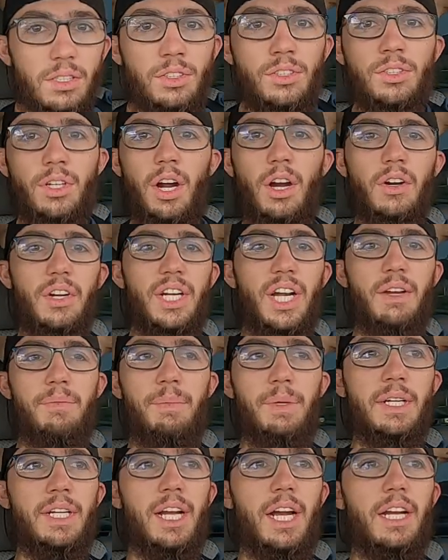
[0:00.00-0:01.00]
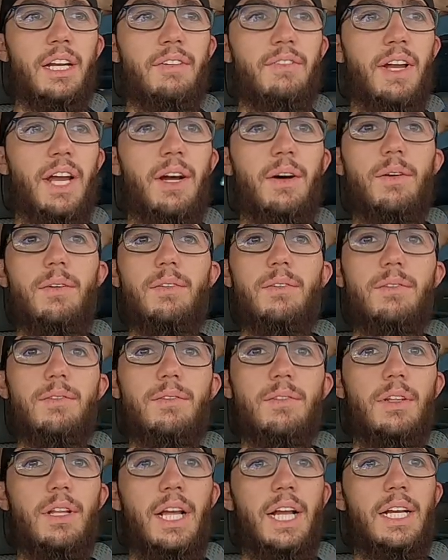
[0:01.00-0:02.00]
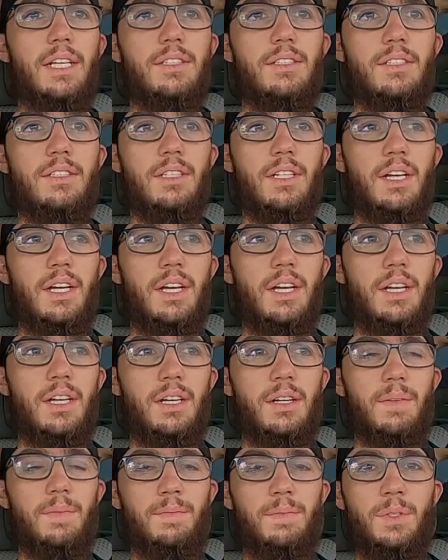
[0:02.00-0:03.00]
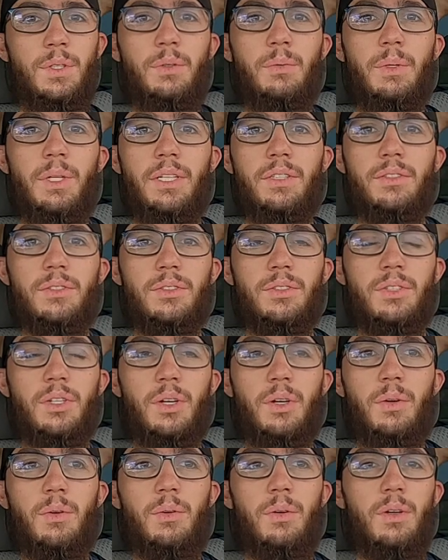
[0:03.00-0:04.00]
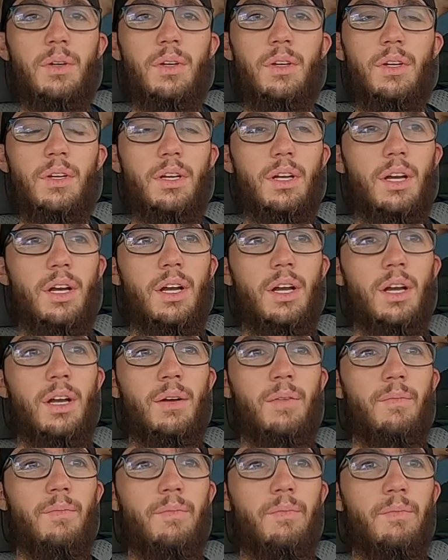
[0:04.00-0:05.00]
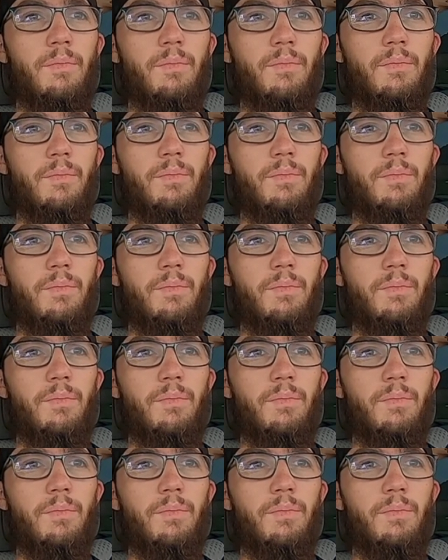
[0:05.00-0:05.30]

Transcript: Sorry, I've been kind of out the last 2 weeks or so. Had